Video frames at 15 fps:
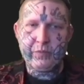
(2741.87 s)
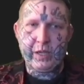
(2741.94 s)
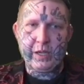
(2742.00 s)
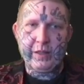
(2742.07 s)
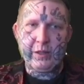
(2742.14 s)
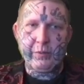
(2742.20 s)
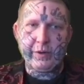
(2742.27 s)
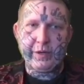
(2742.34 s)

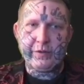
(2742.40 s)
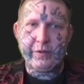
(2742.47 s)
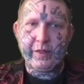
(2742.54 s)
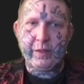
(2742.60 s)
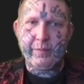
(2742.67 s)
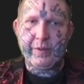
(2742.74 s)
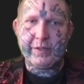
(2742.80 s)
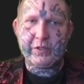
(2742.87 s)
And then we're going to do
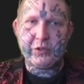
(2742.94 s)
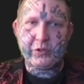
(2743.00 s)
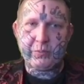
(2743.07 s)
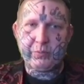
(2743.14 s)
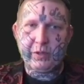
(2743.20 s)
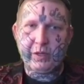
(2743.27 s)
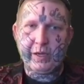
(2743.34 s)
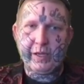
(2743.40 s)
that message
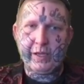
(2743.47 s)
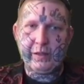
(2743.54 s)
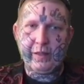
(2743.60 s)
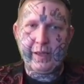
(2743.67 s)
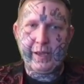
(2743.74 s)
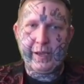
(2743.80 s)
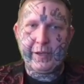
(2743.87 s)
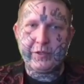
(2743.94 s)
reply
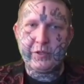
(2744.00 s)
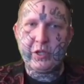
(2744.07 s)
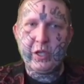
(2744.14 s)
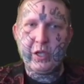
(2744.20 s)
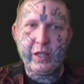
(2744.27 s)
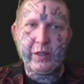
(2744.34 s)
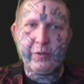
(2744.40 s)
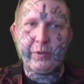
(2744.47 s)
last.
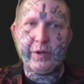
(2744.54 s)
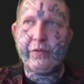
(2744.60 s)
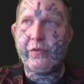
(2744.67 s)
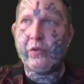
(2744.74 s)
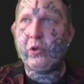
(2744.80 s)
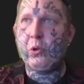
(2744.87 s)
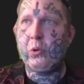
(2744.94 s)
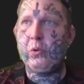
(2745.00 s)
And then we're going to
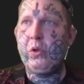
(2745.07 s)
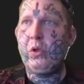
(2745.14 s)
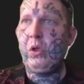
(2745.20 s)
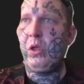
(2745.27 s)
do,